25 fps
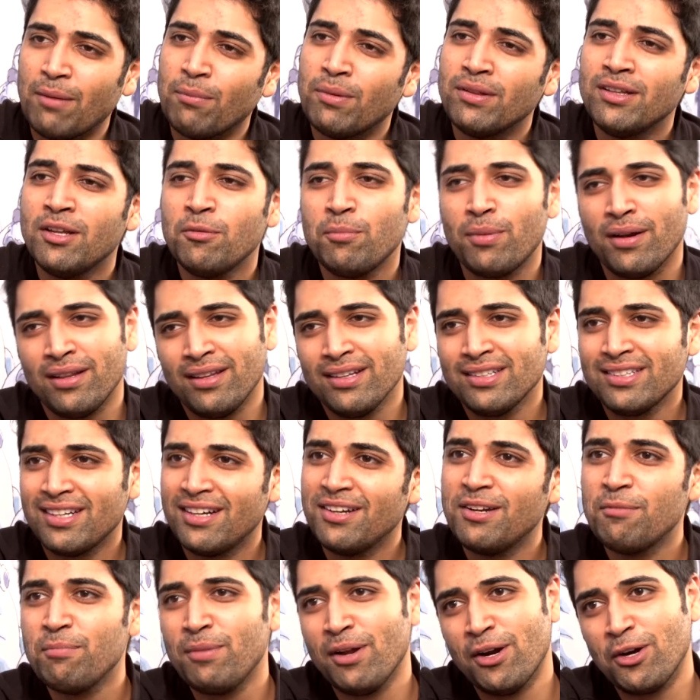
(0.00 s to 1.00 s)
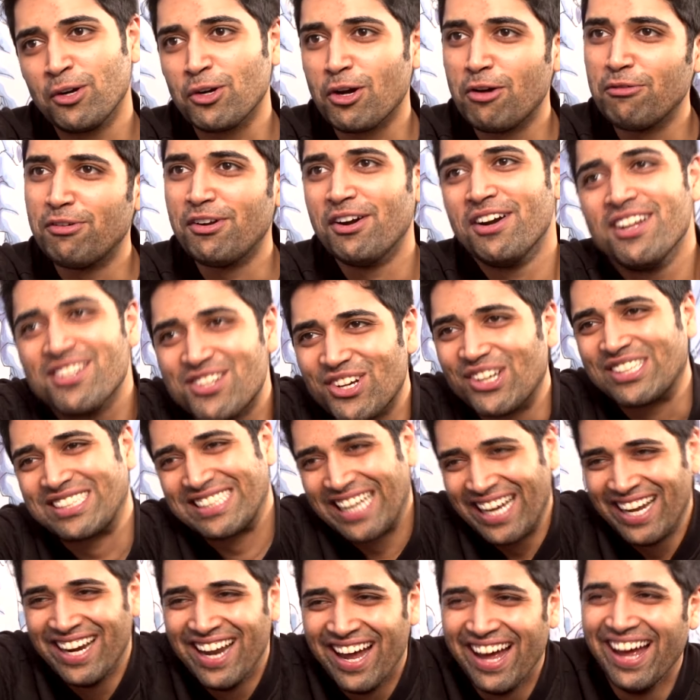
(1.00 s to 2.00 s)
Hemanth, in pratikshana in Beyond Coffee lo
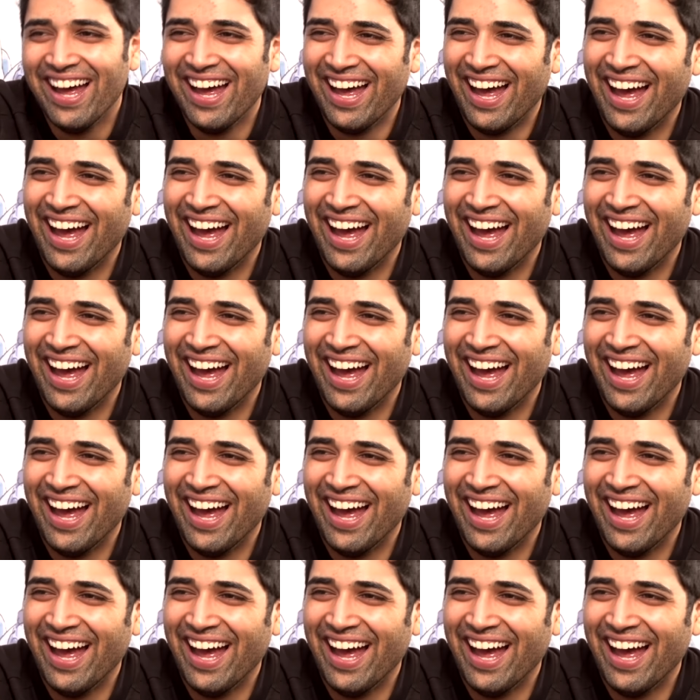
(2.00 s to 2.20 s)
chustunna.